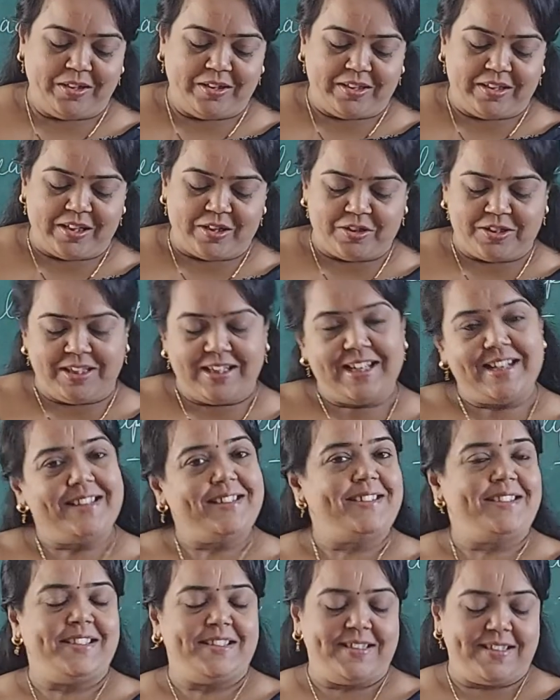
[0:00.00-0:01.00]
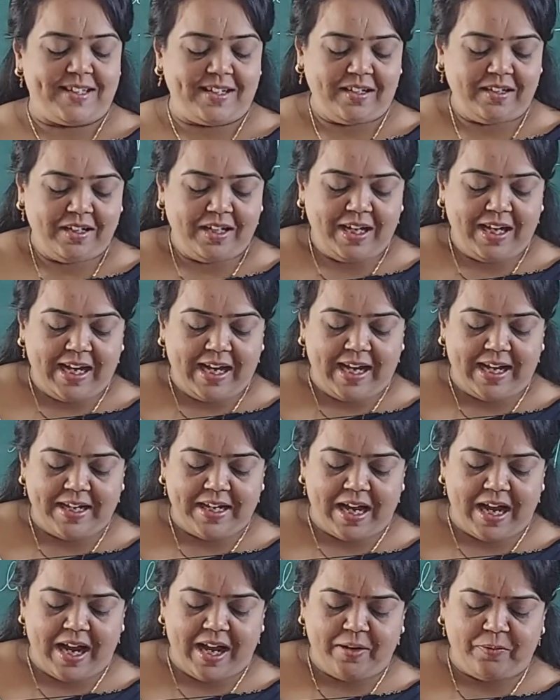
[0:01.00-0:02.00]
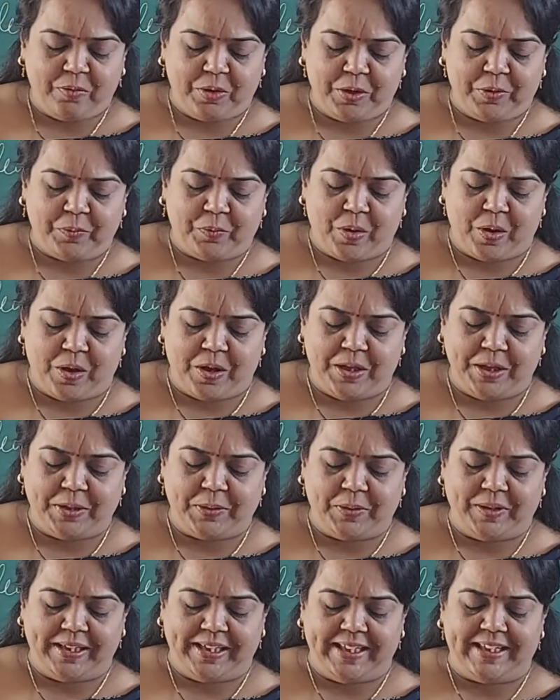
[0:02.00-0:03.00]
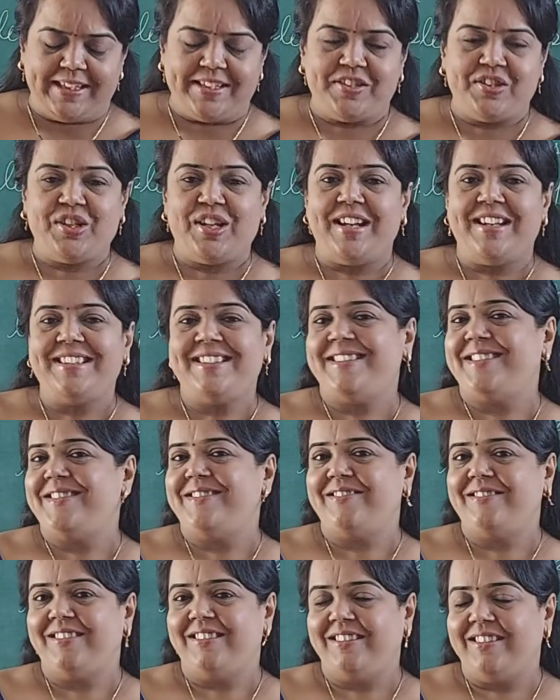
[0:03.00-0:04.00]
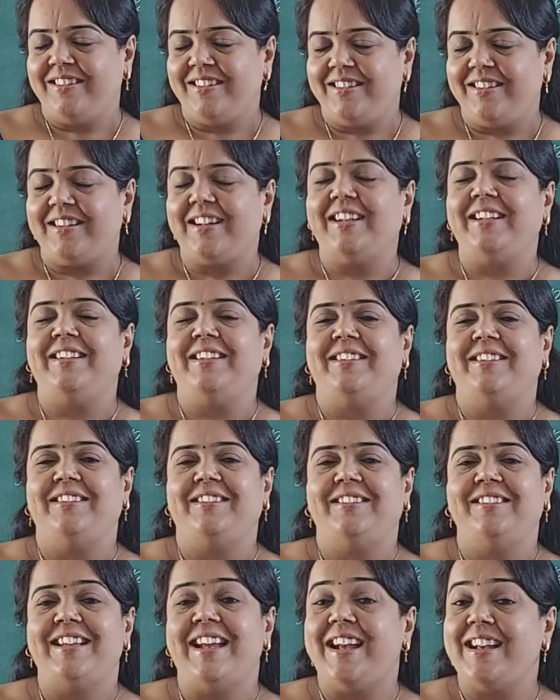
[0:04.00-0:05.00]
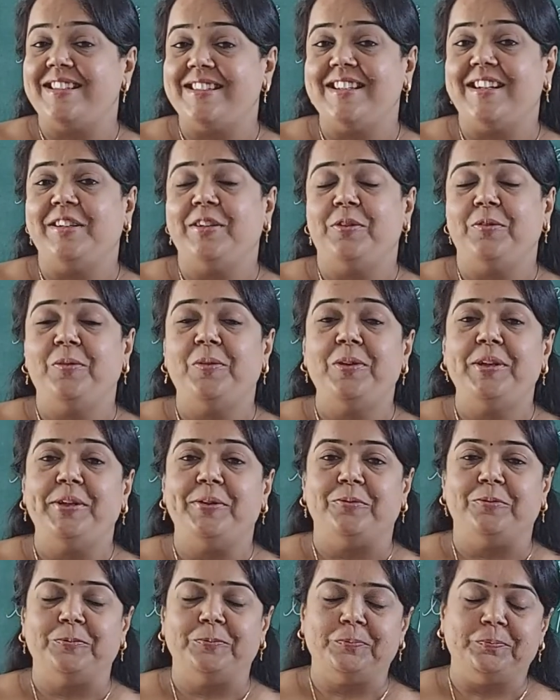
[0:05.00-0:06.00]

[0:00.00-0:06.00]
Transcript: Now the last stanza, and I would want to lead just right, as I told you.